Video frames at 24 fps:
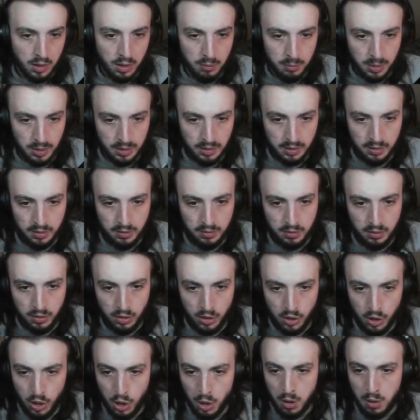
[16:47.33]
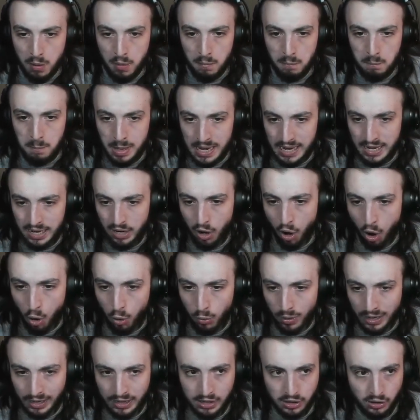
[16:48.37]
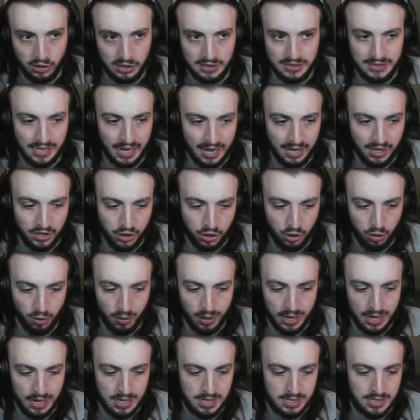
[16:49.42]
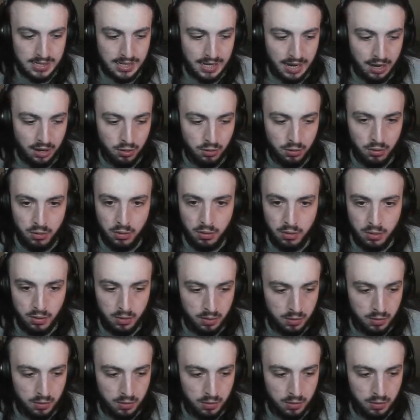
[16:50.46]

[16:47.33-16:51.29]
Come on, then. Me and Oleg gonna take your ass down.